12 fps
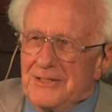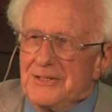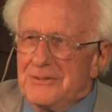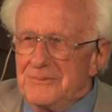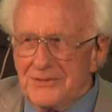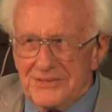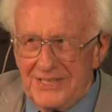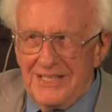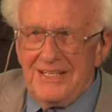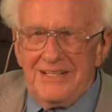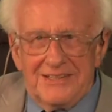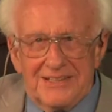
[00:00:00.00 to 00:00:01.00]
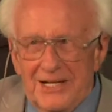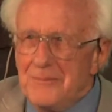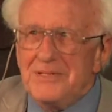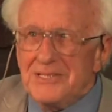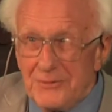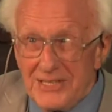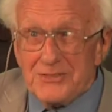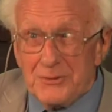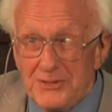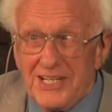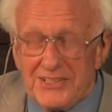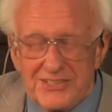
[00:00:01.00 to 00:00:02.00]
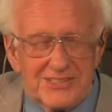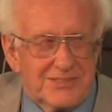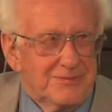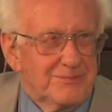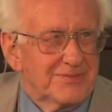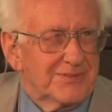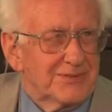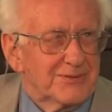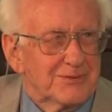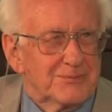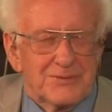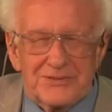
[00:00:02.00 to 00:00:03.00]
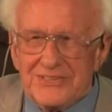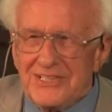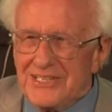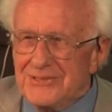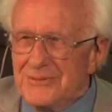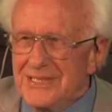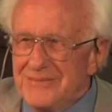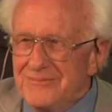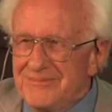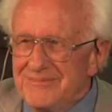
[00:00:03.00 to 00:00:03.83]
But they have been quite good at it, to put it that way.